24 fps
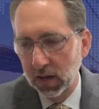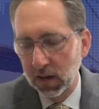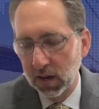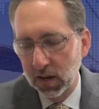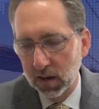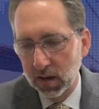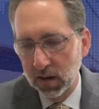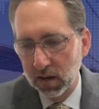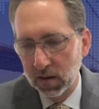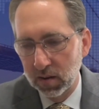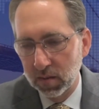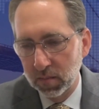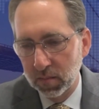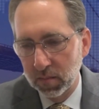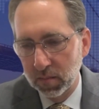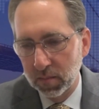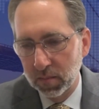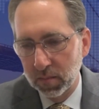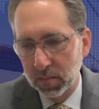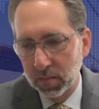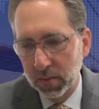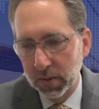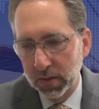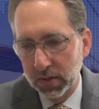
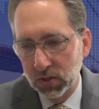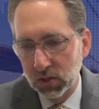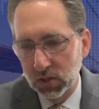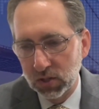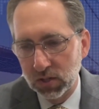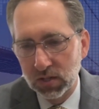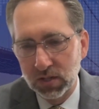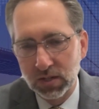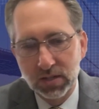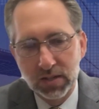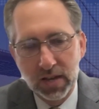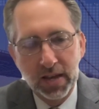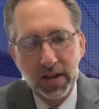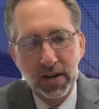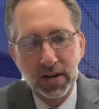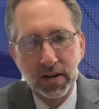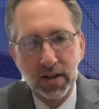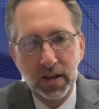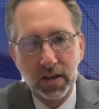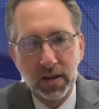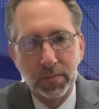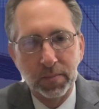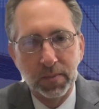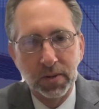But just in
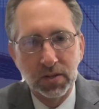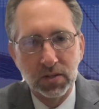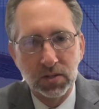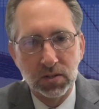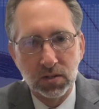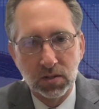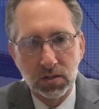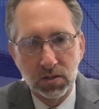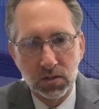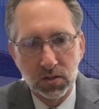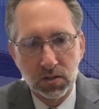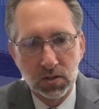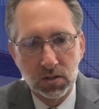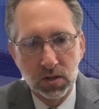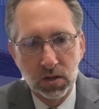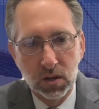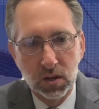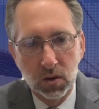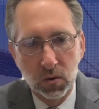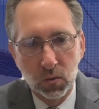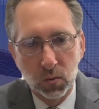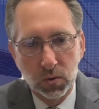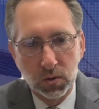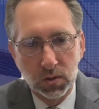day-to-day business,
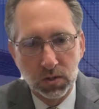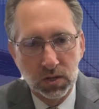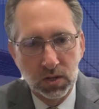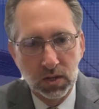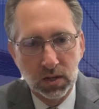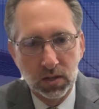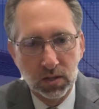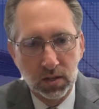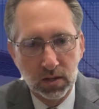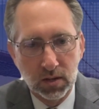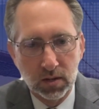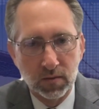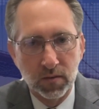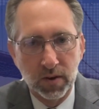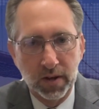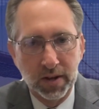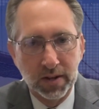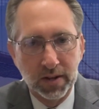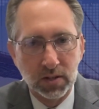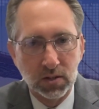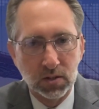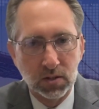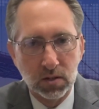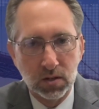we're seeing the
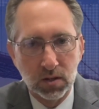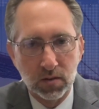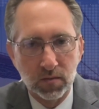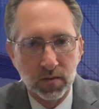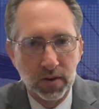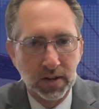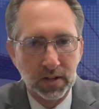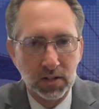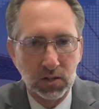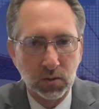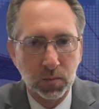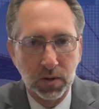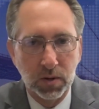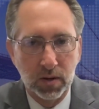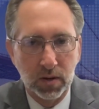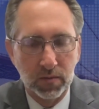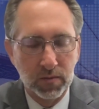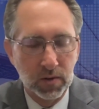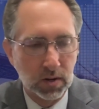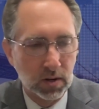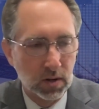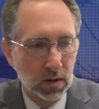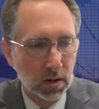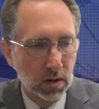advancement of
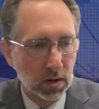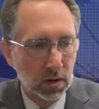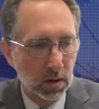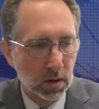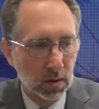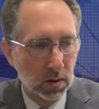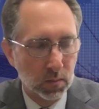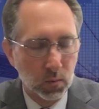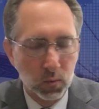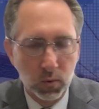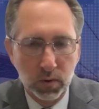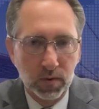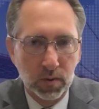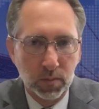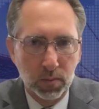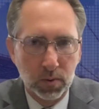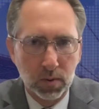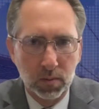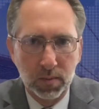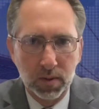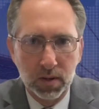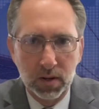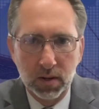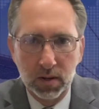it. We've
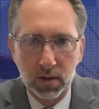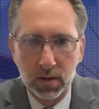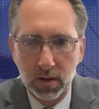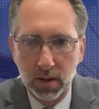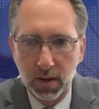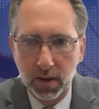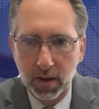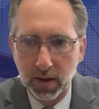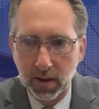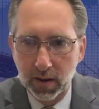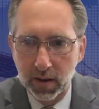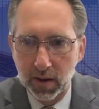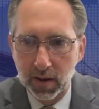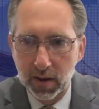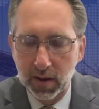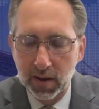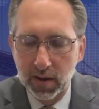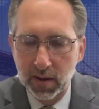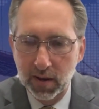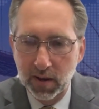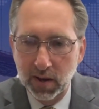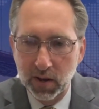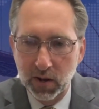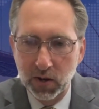implemented a
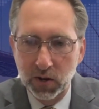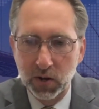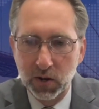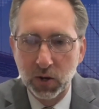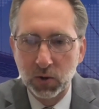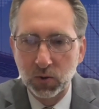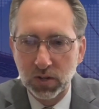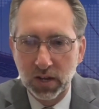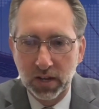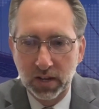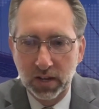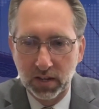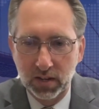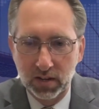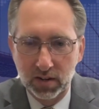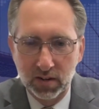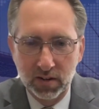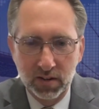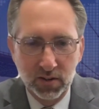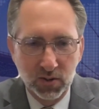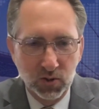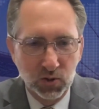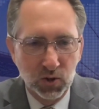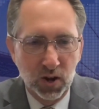
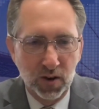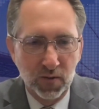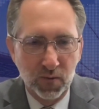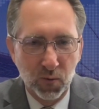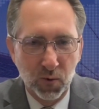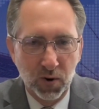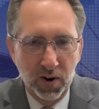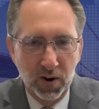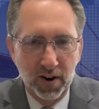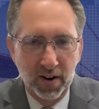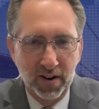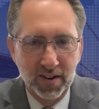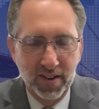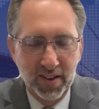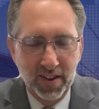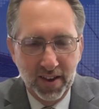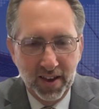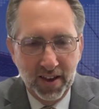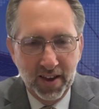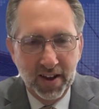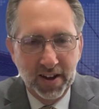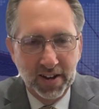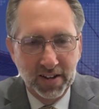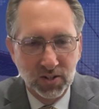note-taking software,
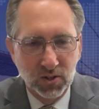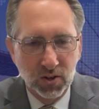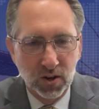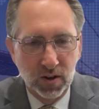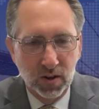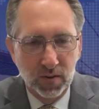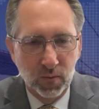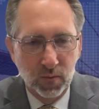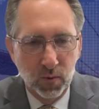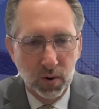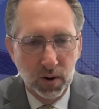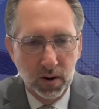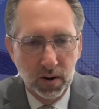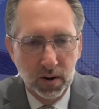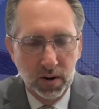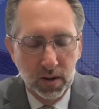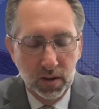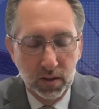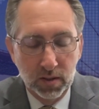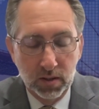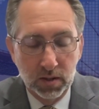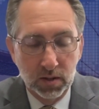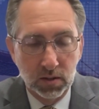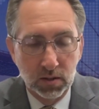AI software,
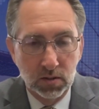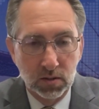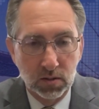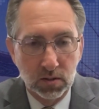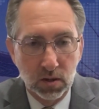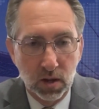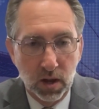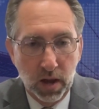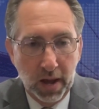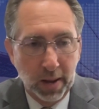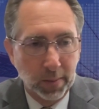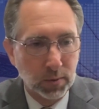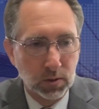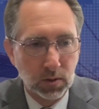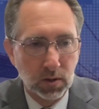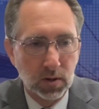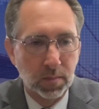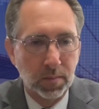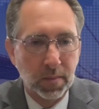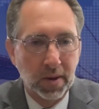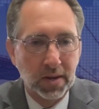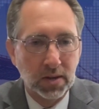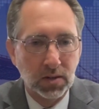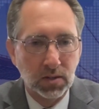that's
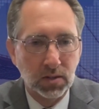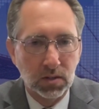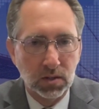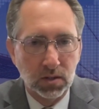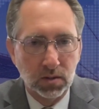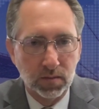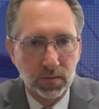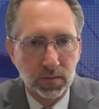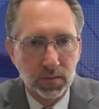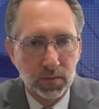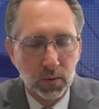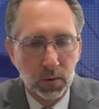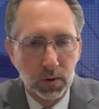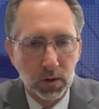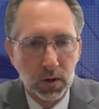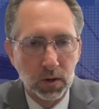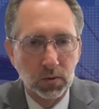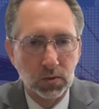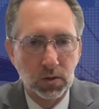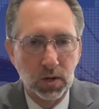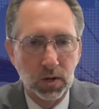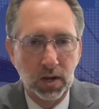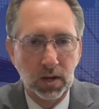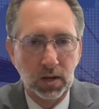absolutely amazing for
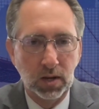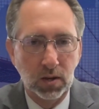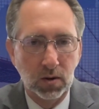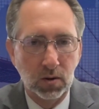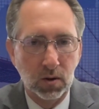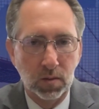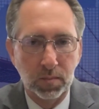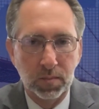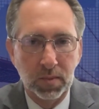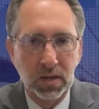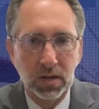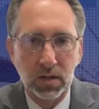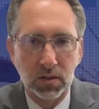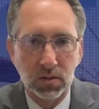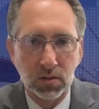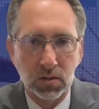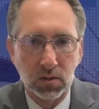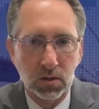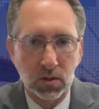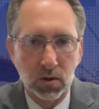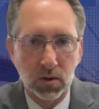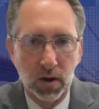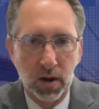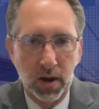note-taking on
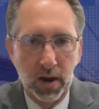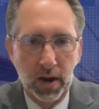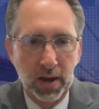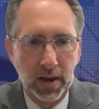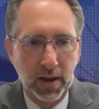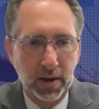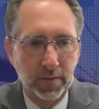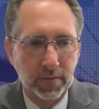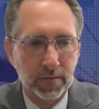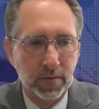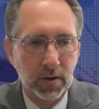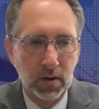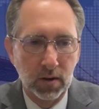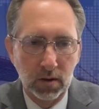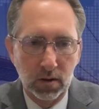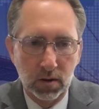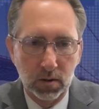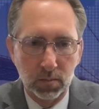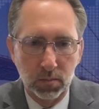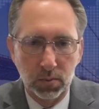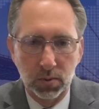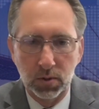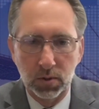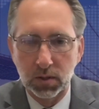meetings. I have
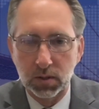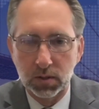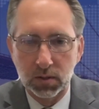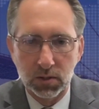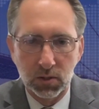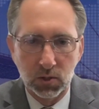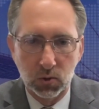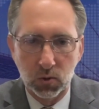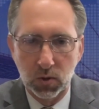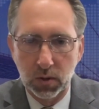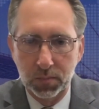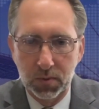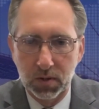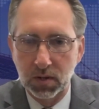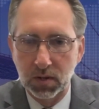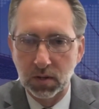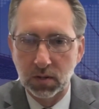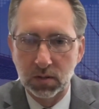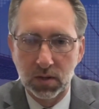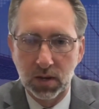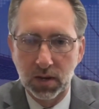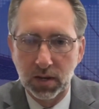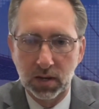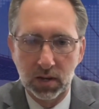completely scripted
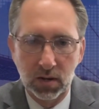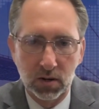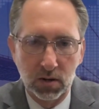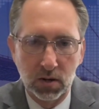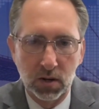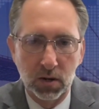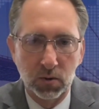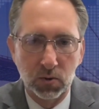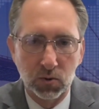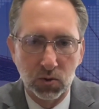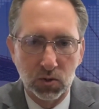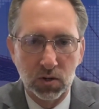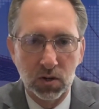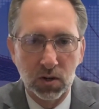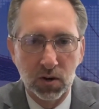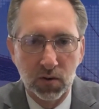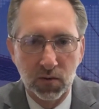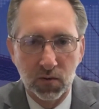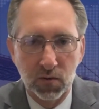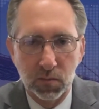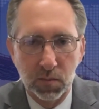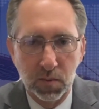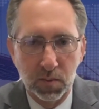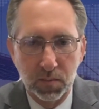and taken notes
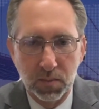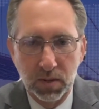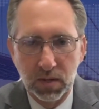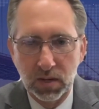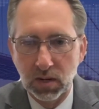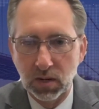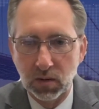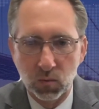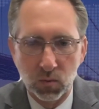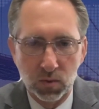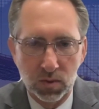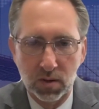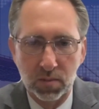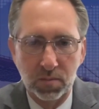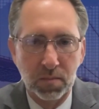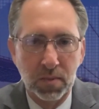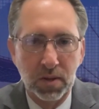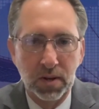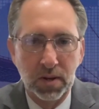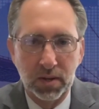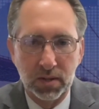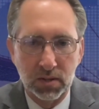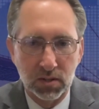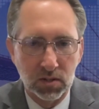from a meeting within
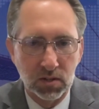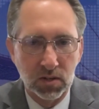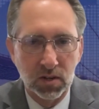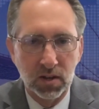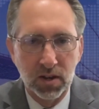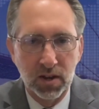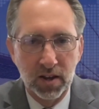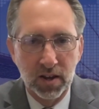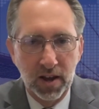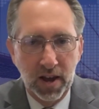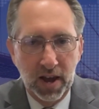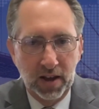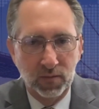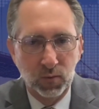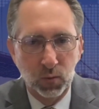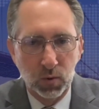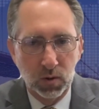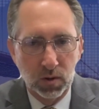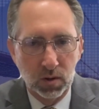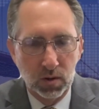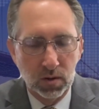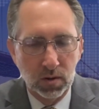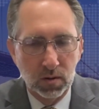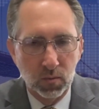minutes
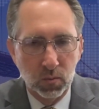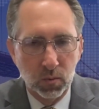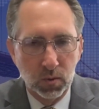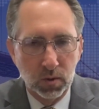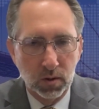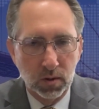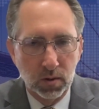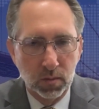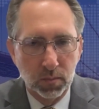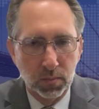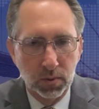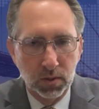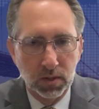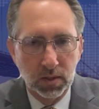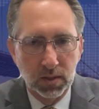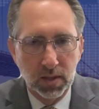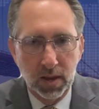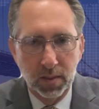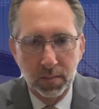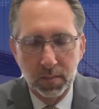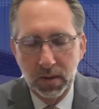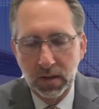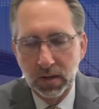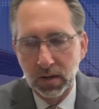after we complete
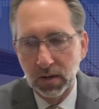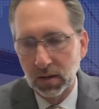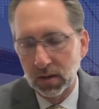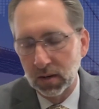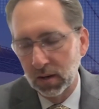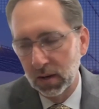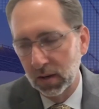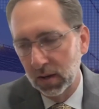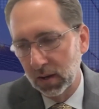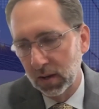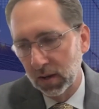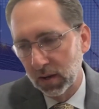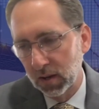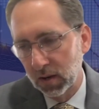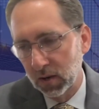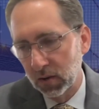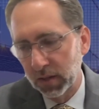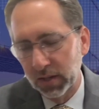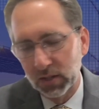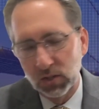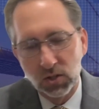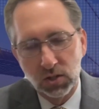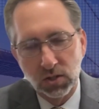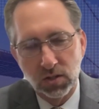that meeting.
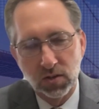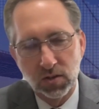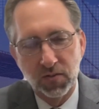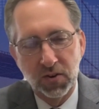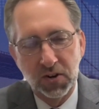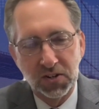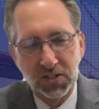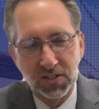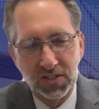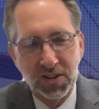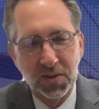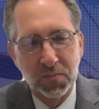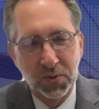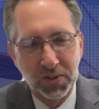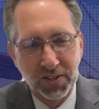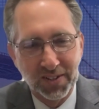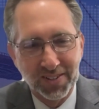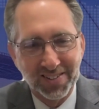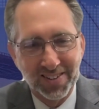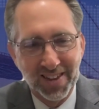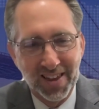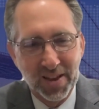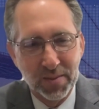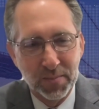And that's just a very simple
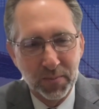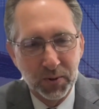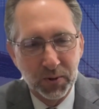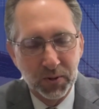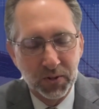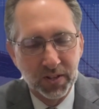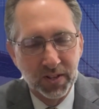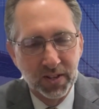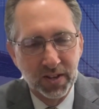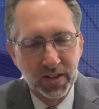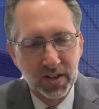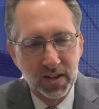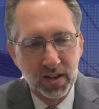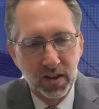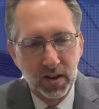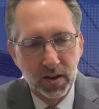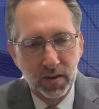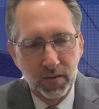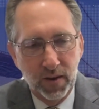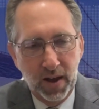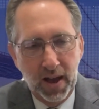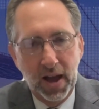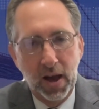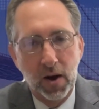example
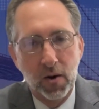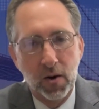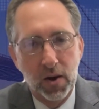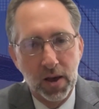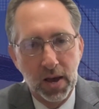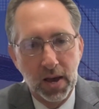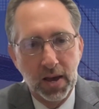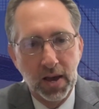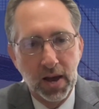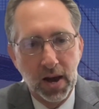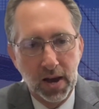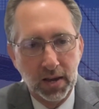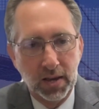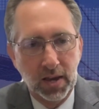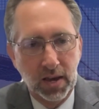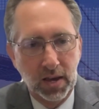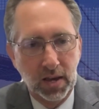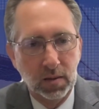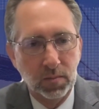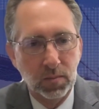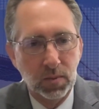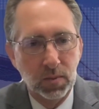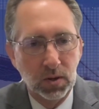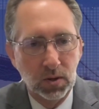of how AI
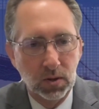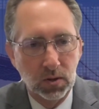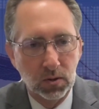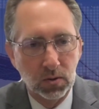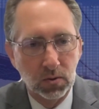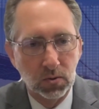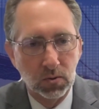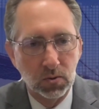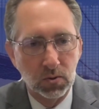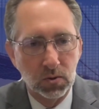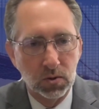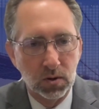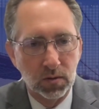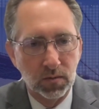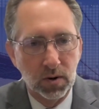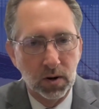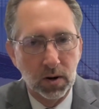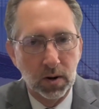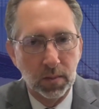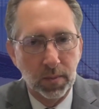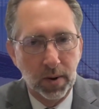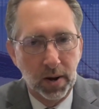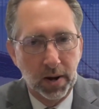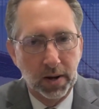can be used in a
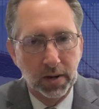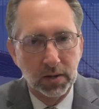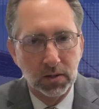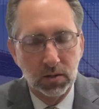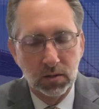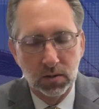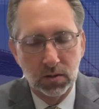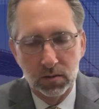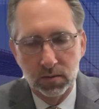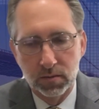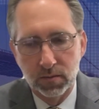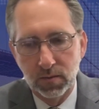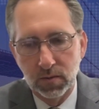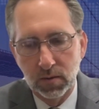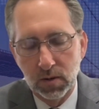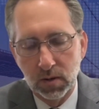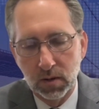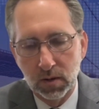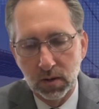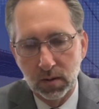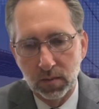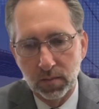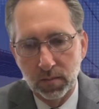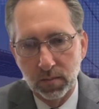very positive
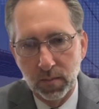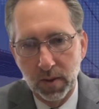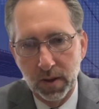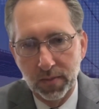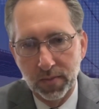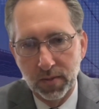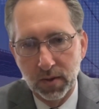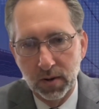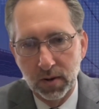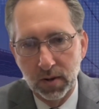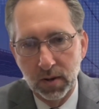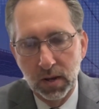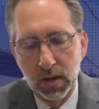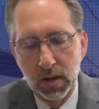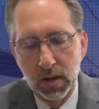method.